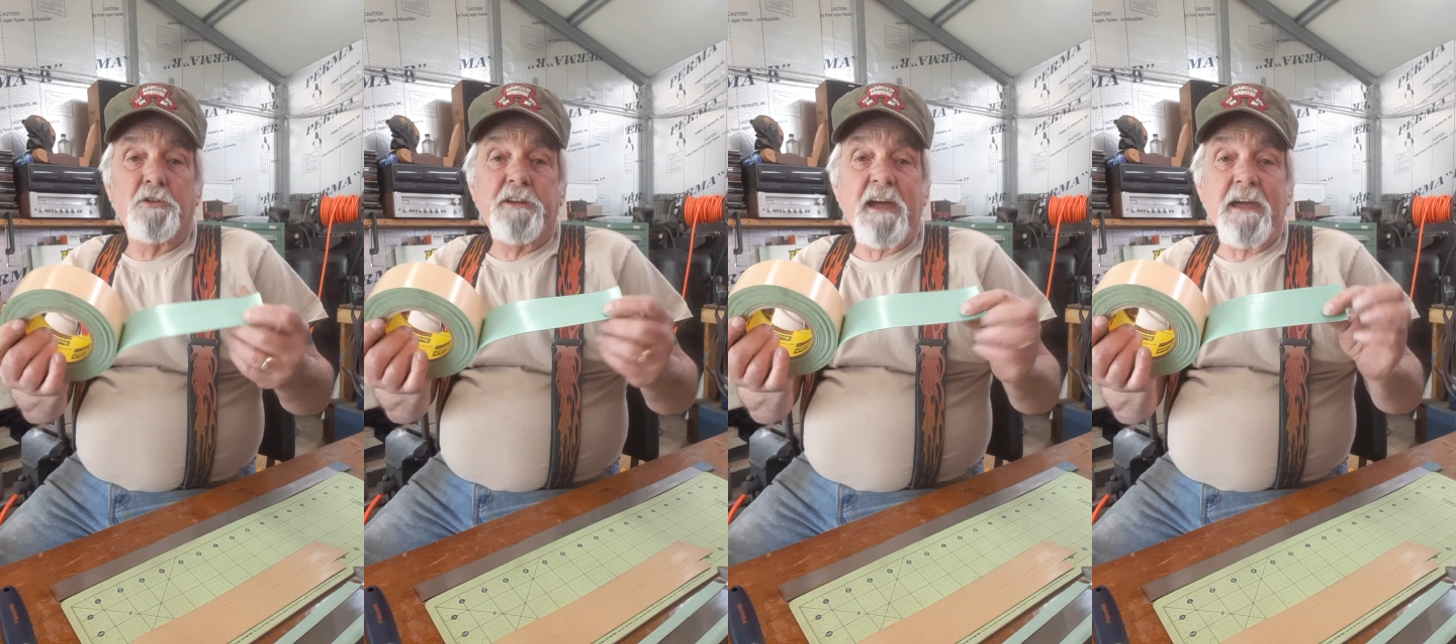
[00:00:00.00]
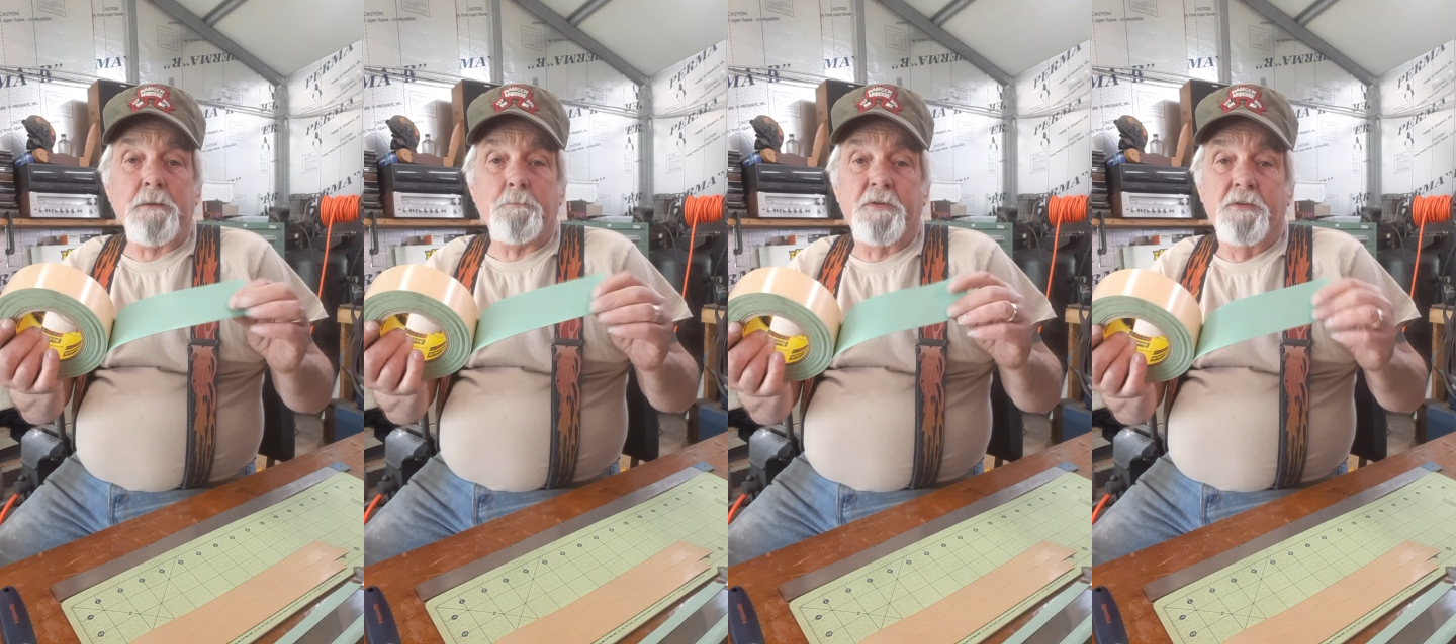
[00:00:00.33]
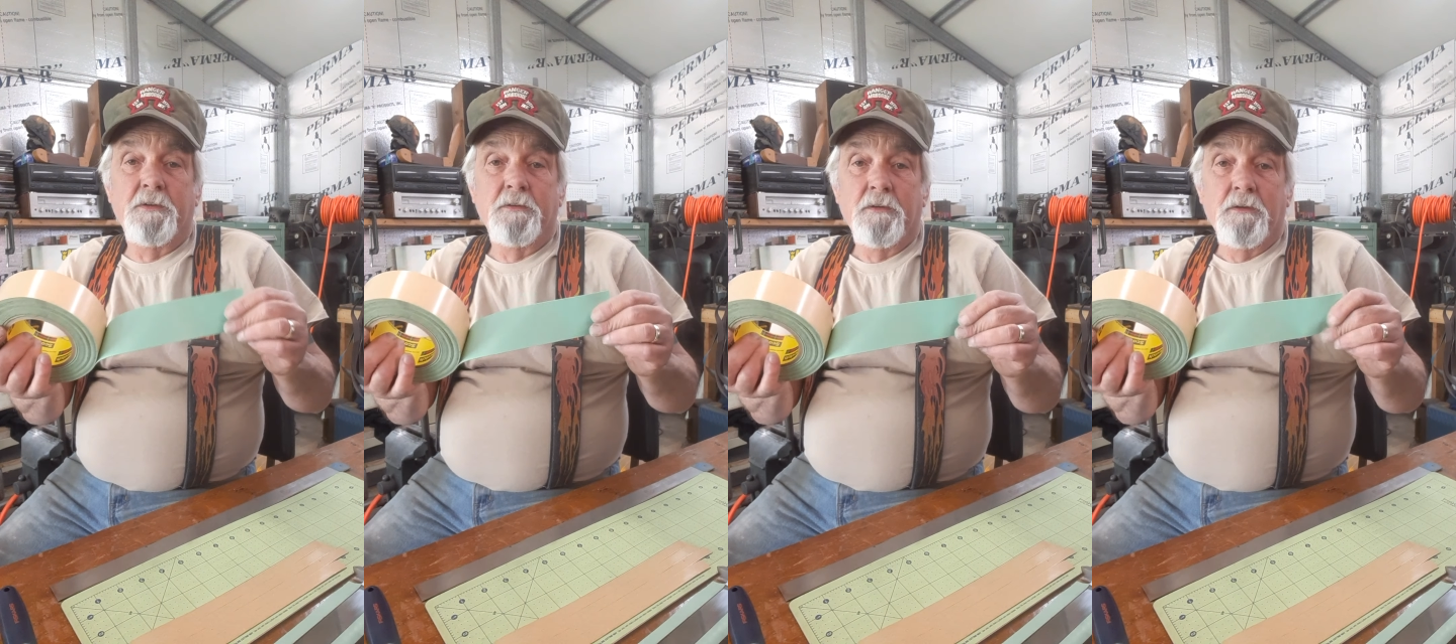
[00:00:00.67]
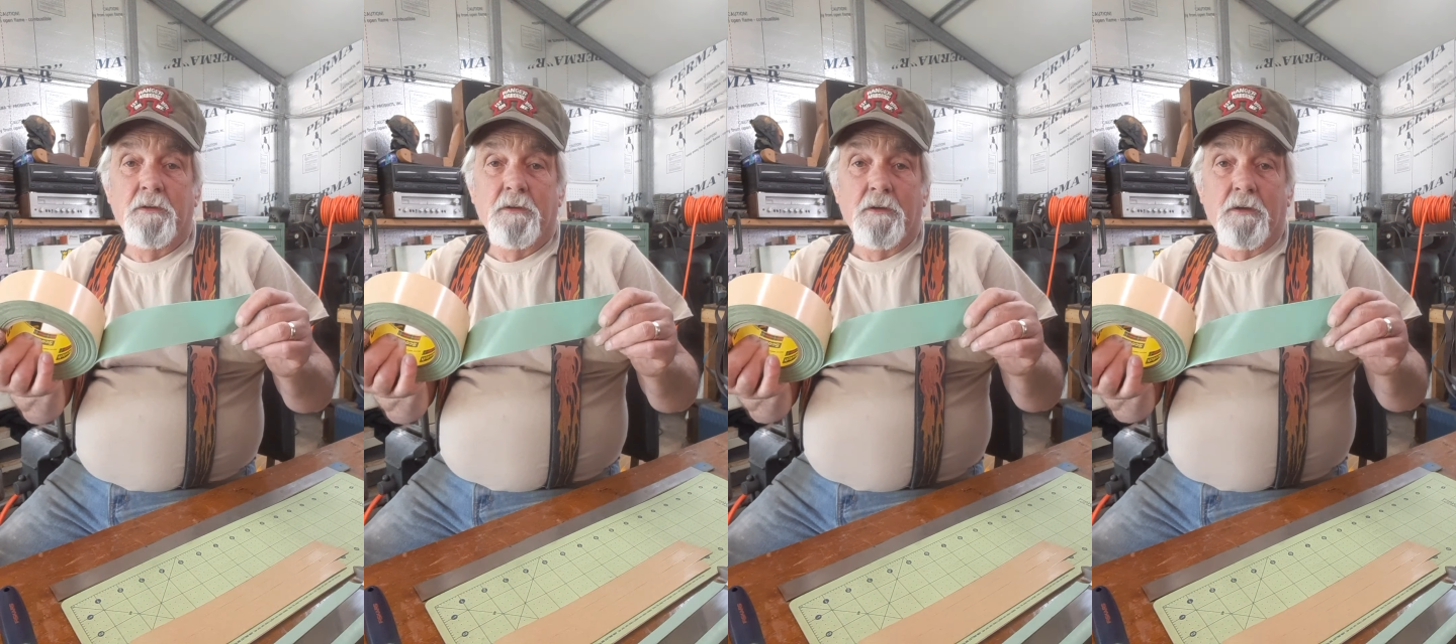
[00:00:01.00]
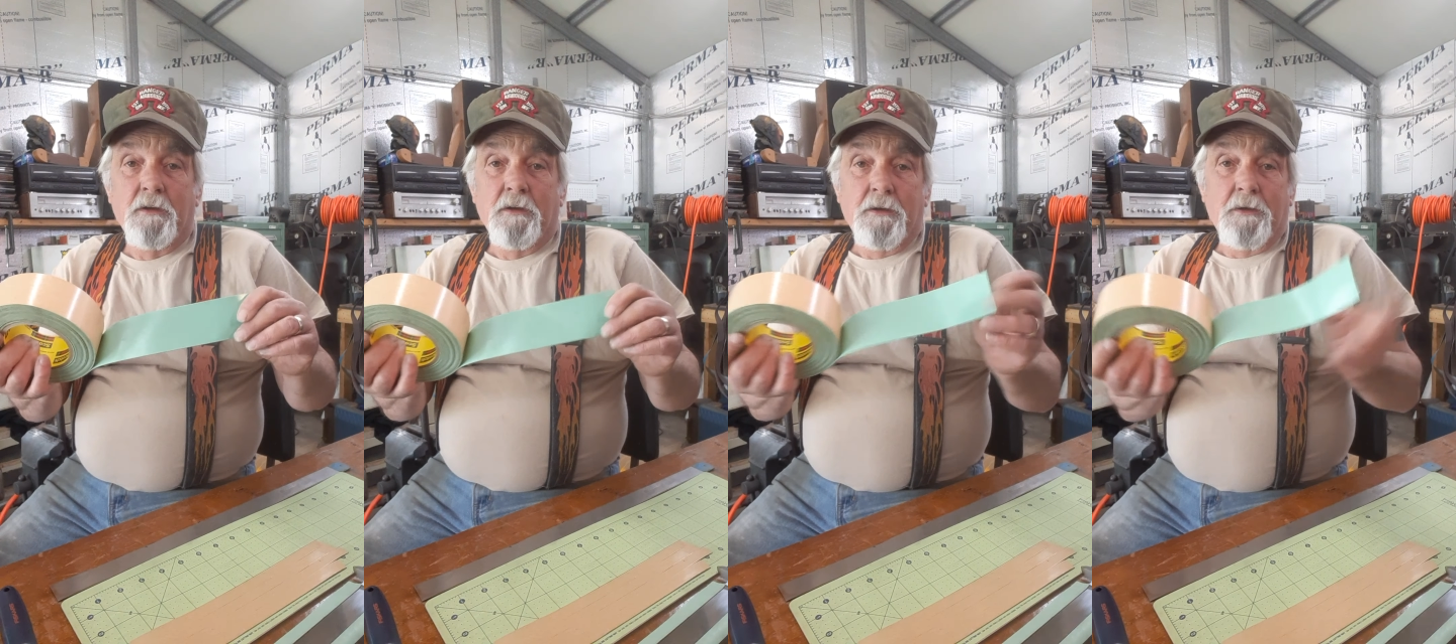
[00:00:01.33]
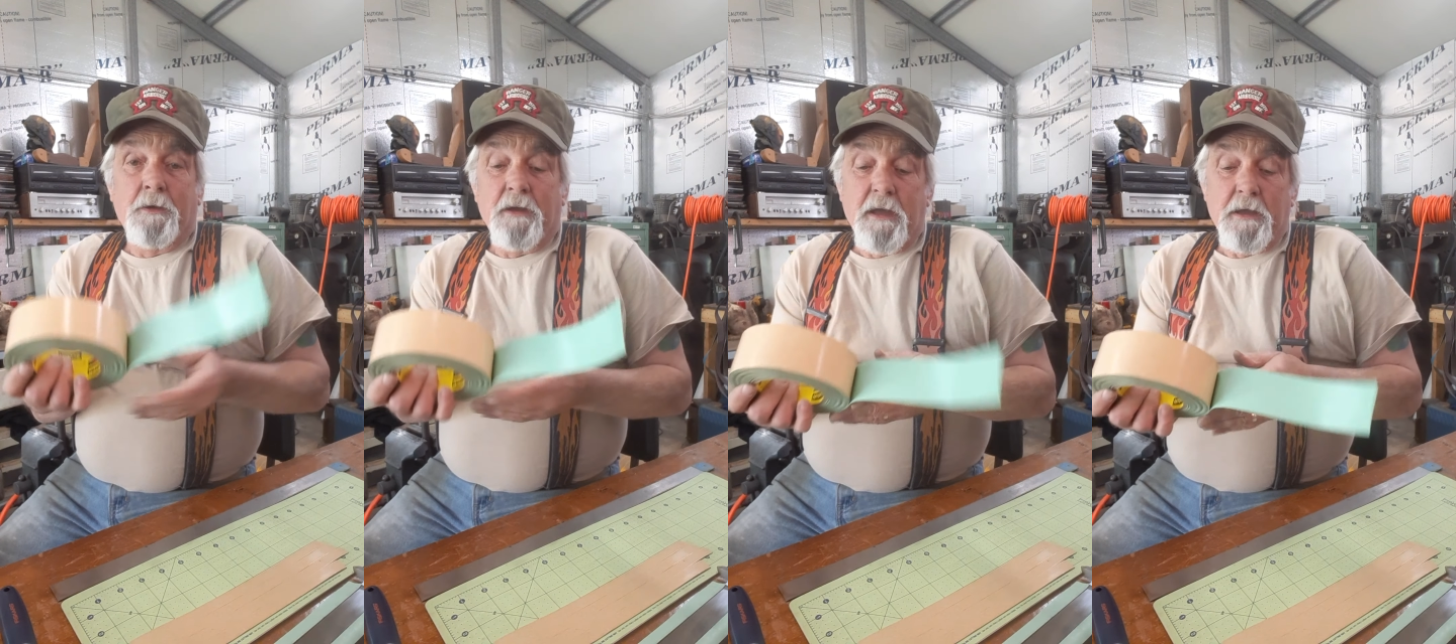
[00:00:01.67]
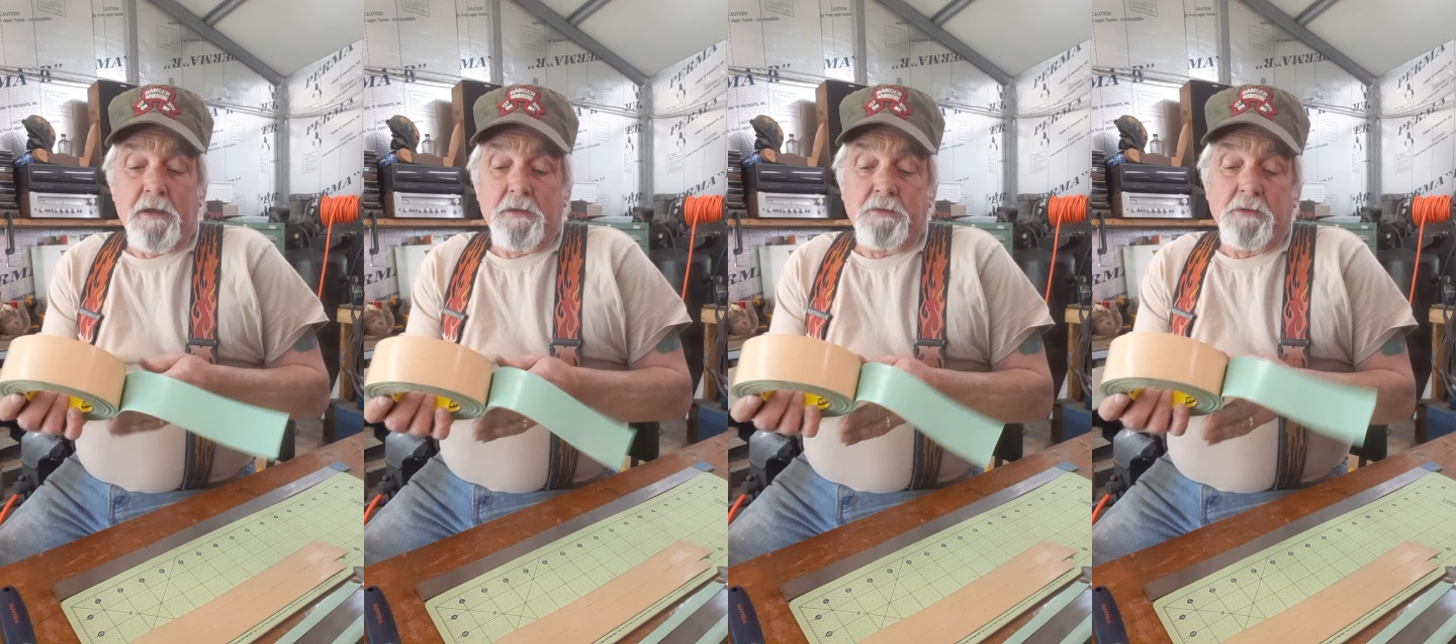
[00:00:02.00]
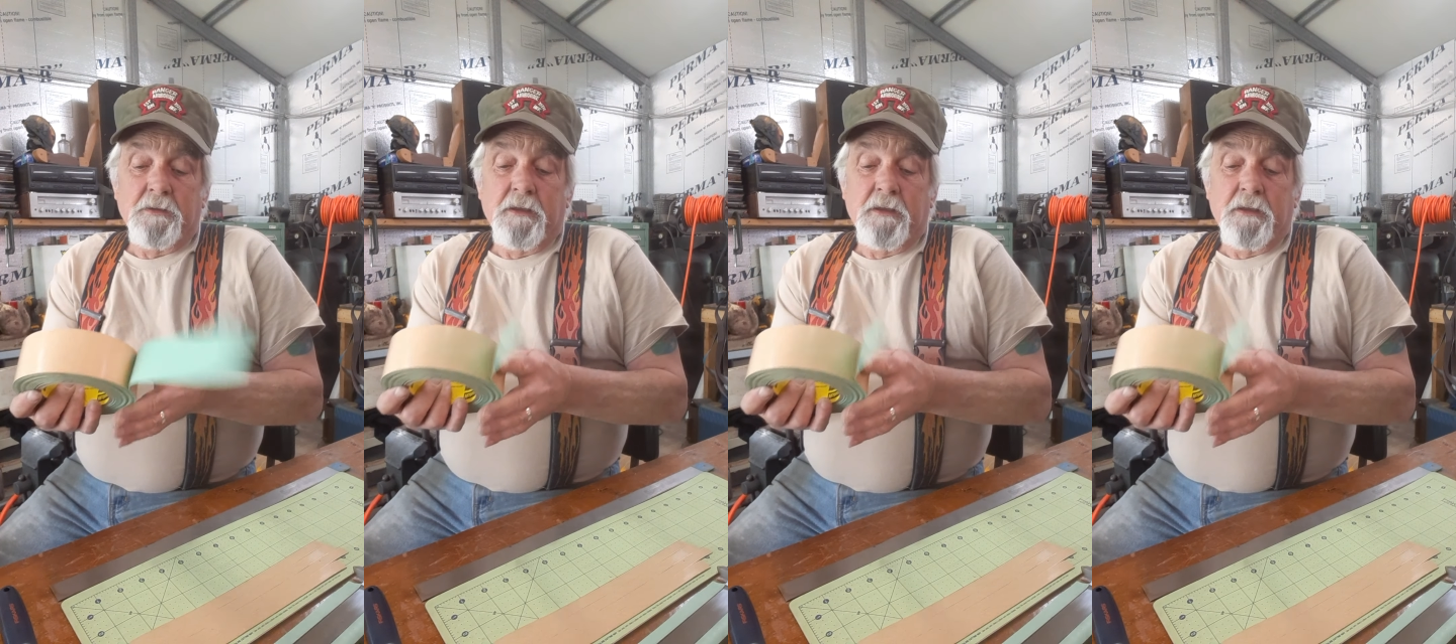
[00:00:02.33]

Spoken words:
tape. And